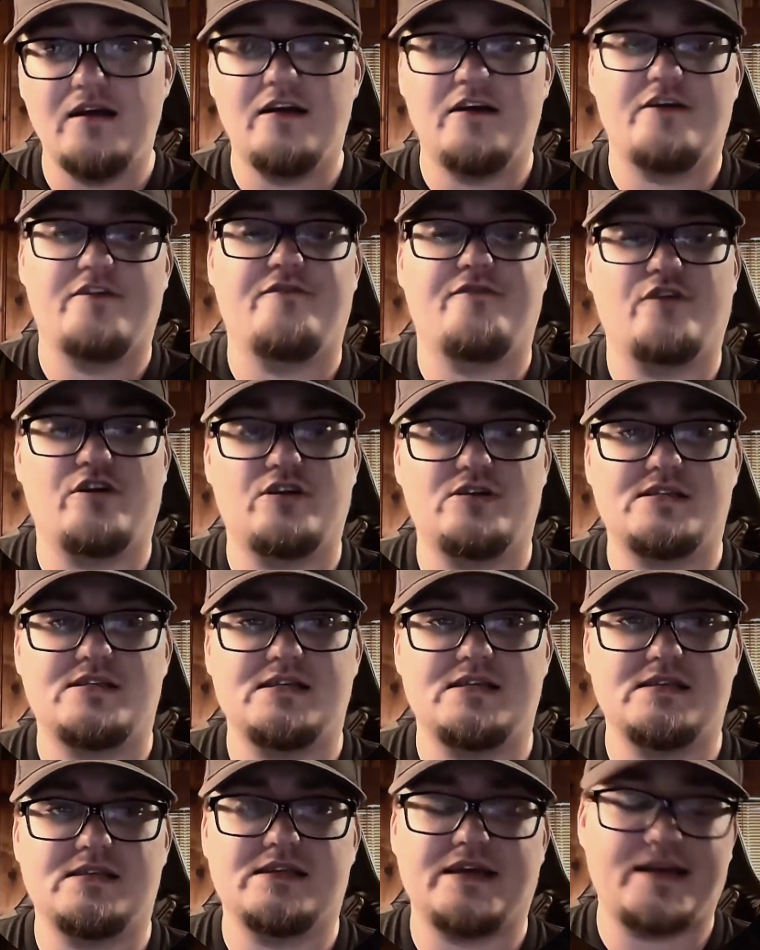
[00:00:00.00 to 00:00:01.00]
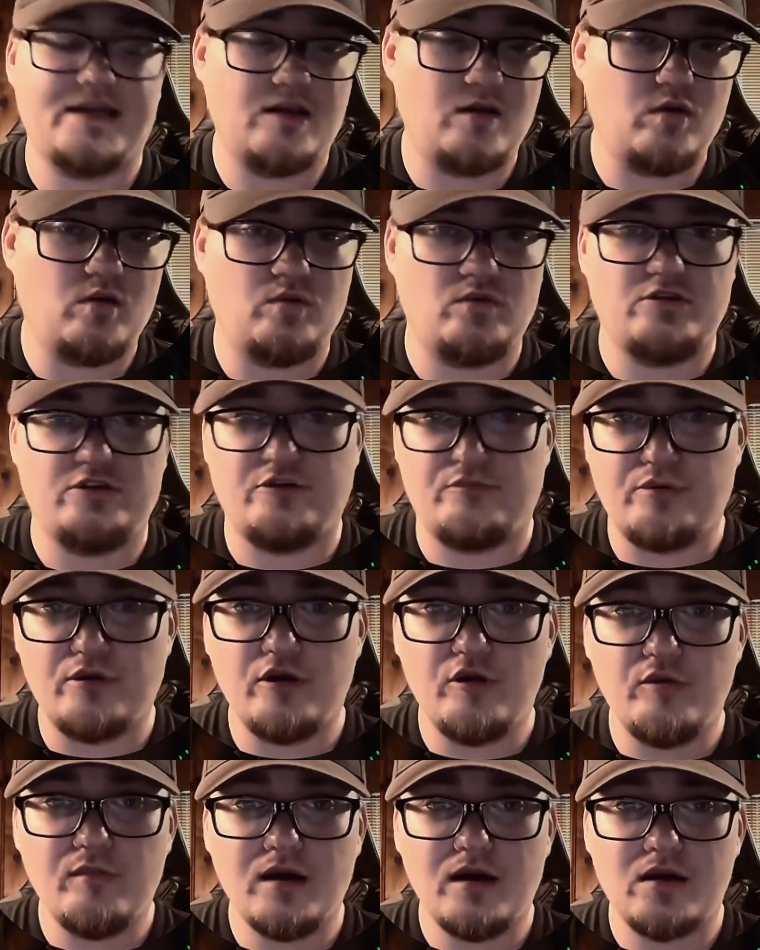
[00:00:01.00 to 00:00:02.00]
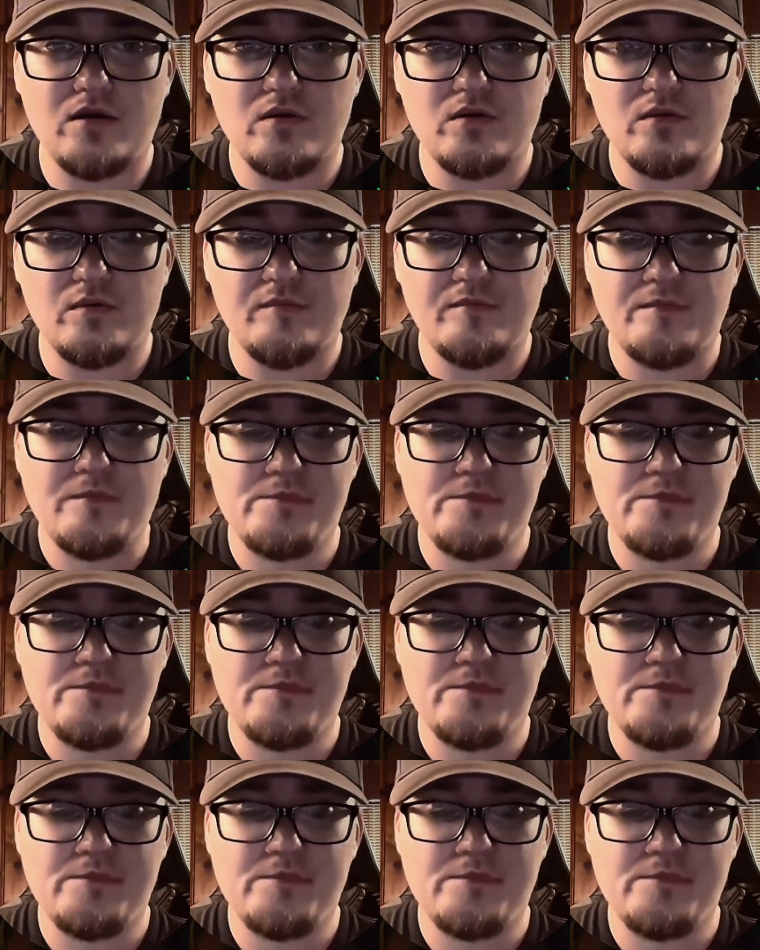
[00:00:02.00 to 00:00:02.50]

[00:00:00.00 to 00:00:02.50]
versus like an older Pro model.